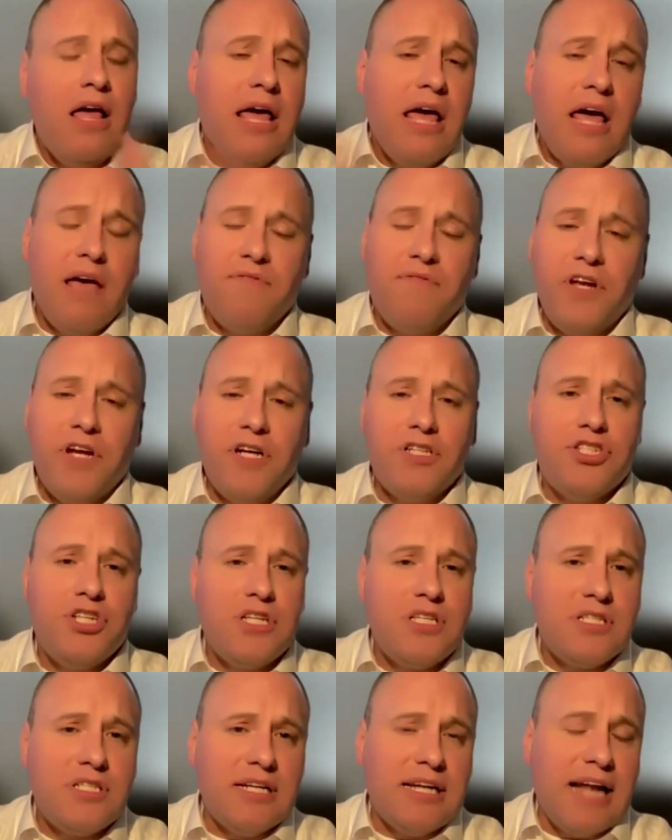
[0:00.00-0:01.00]
If you're
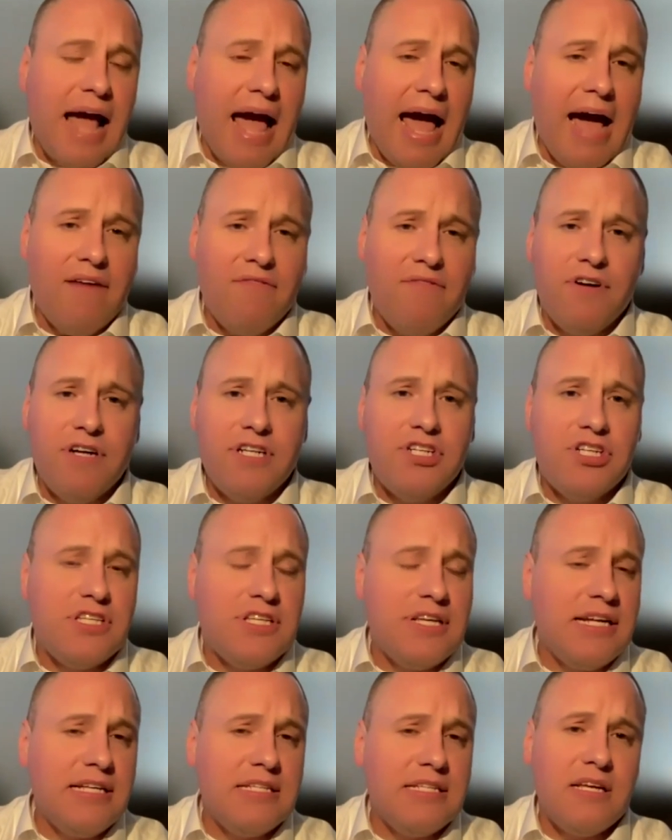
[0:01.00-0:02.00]
just an average
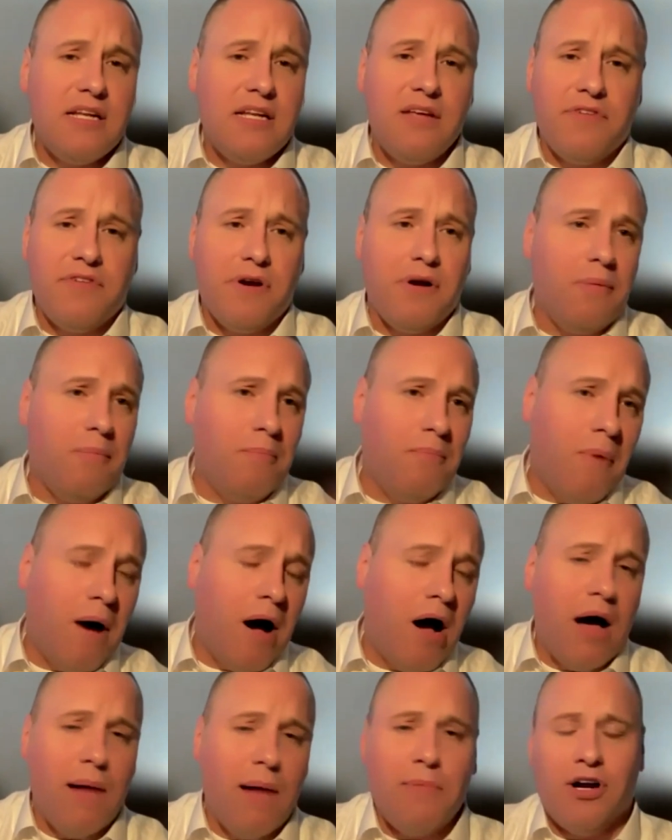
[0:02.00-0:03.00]
citizen, if you're a
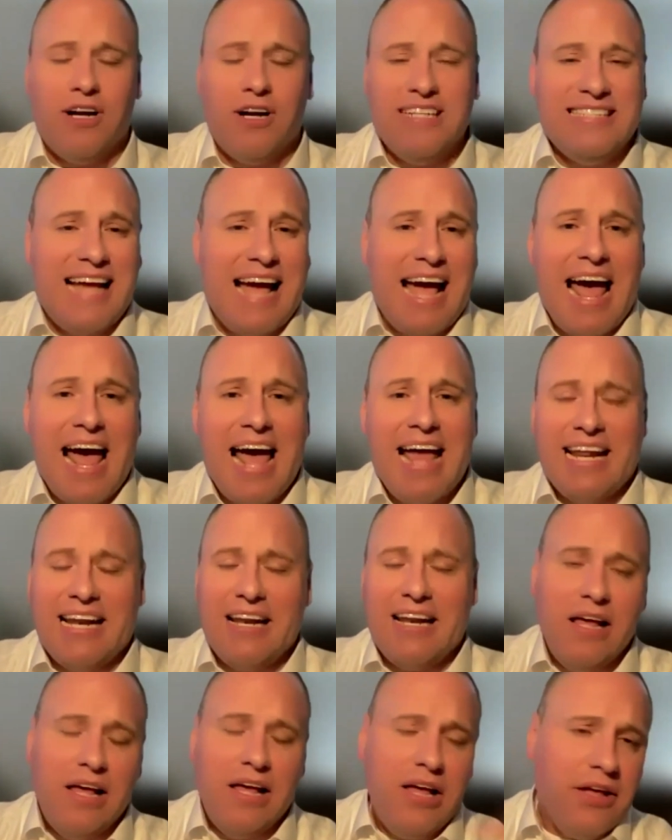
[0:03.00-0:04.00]
mom or a dad and
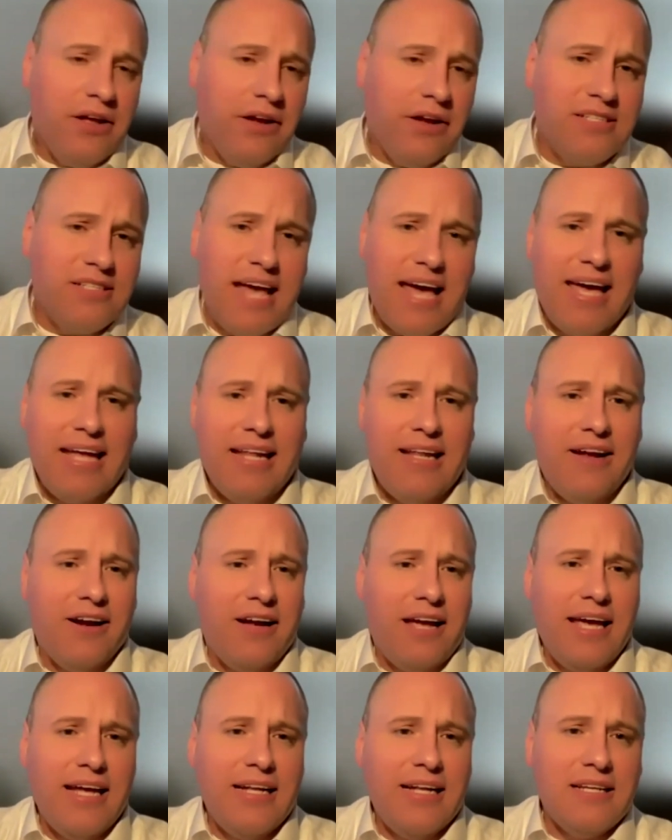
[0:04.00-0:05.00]
you're taking your
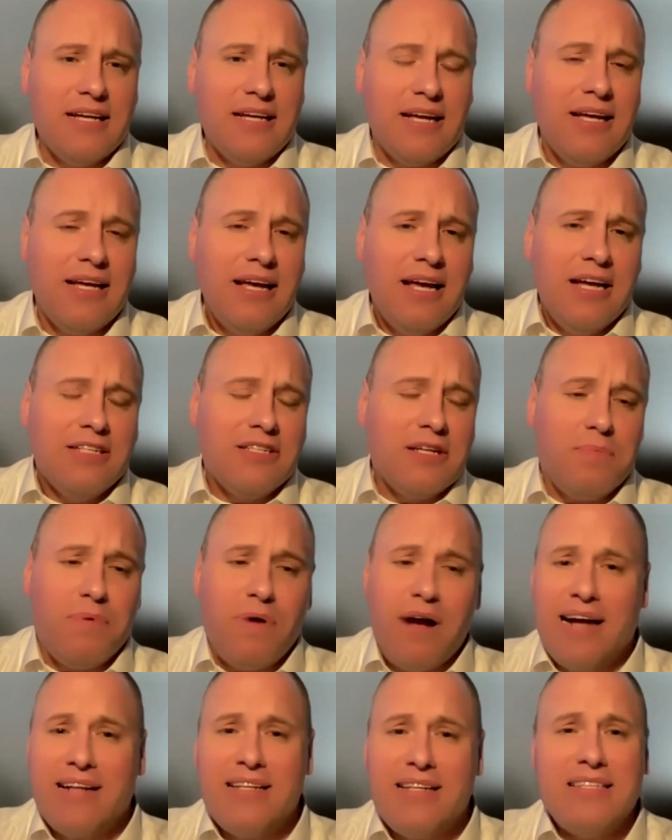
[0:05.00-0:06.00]
kid to
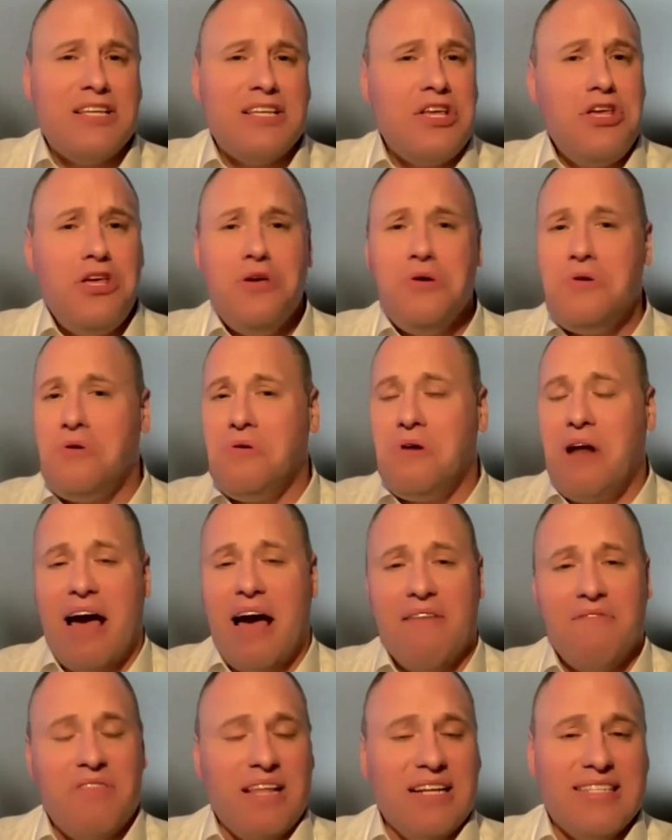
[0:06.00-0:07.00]
practice, you don't
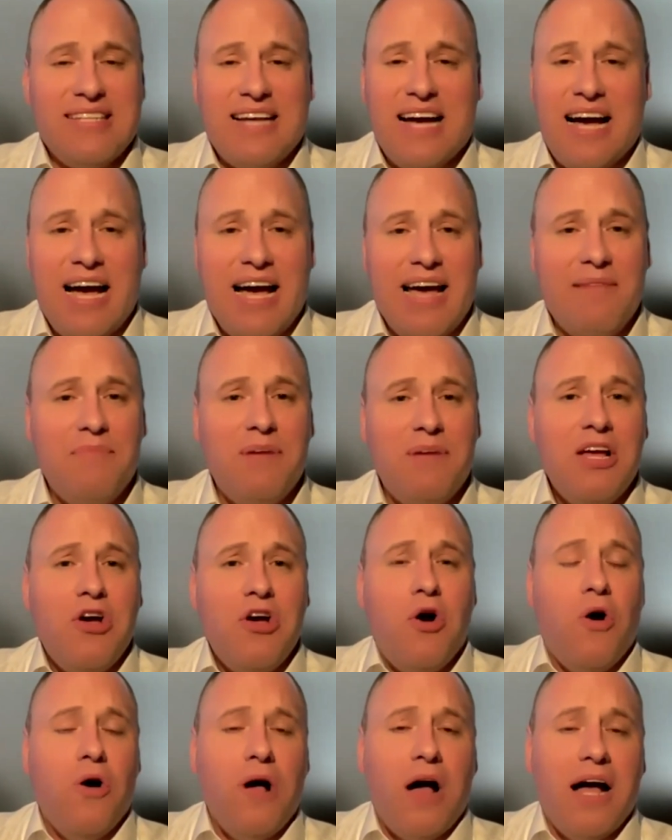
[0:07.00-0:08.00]
have the time
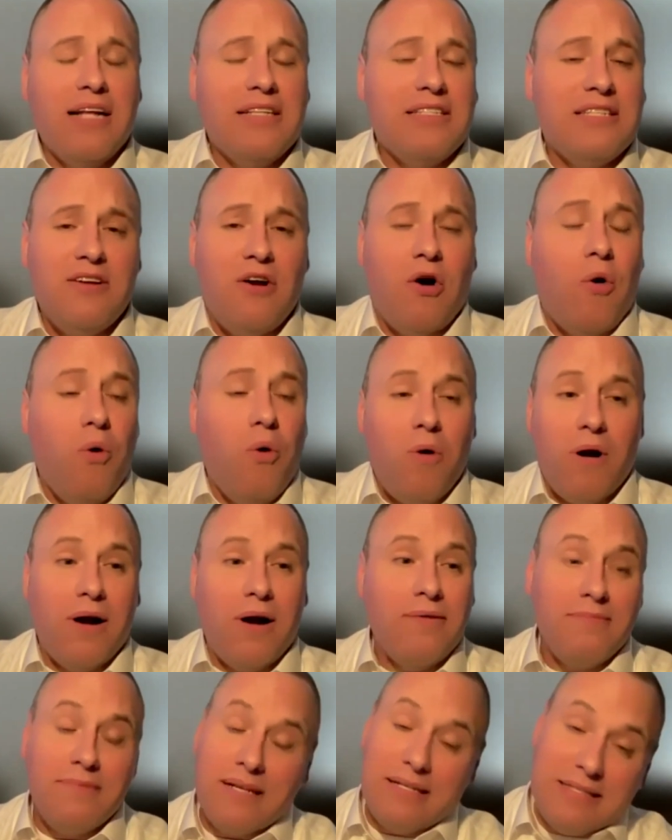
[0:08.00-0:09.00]

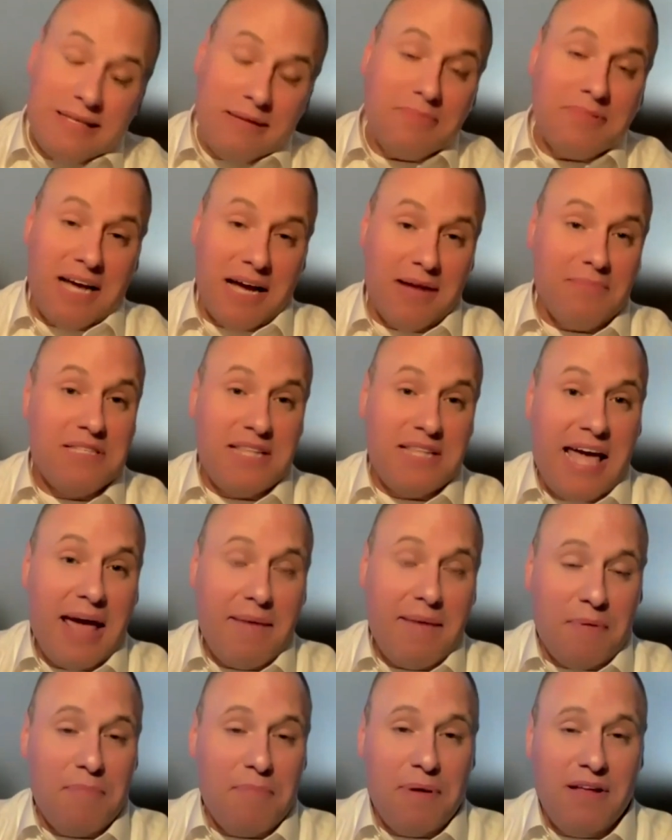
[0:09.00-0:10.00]
or sometimes the
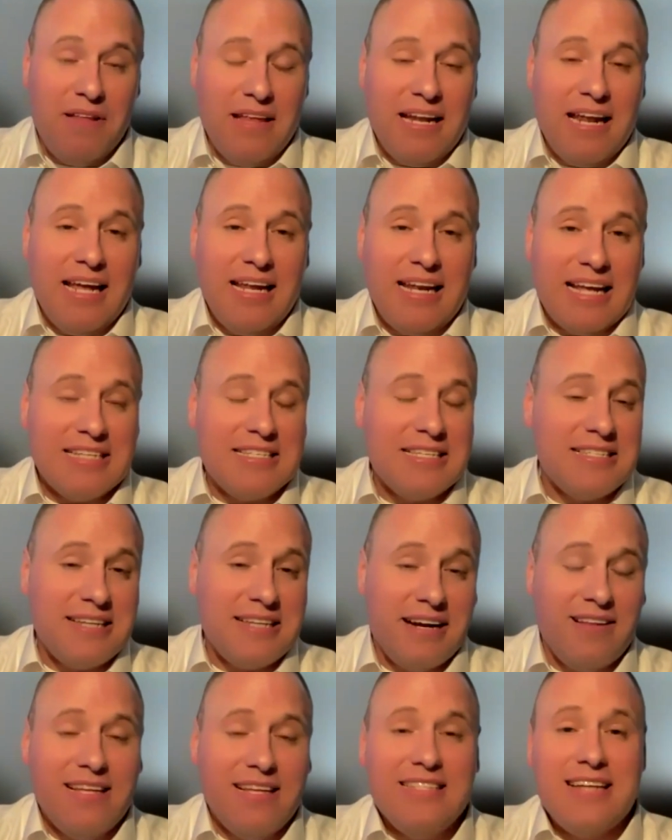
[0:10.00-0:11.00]
capability
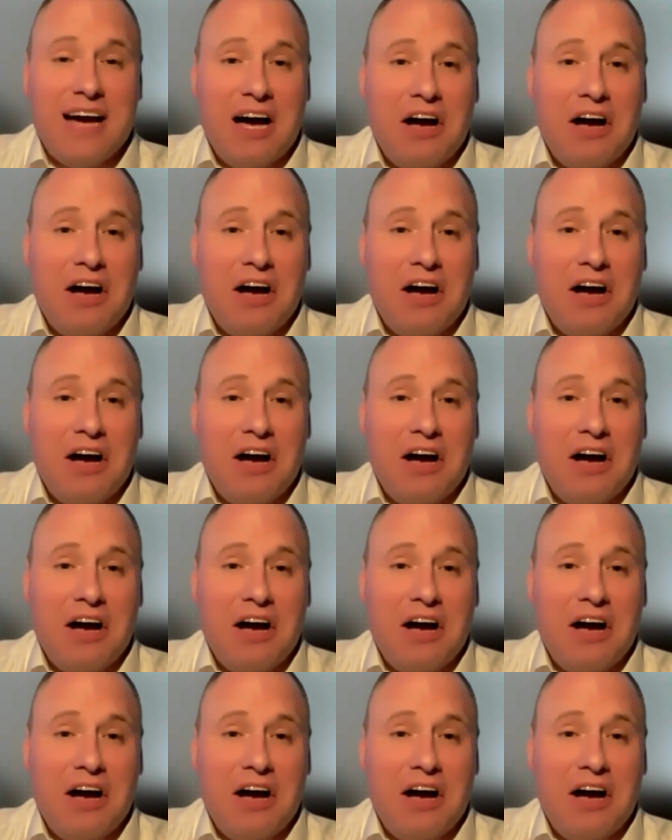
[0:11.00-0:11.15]
necessarily to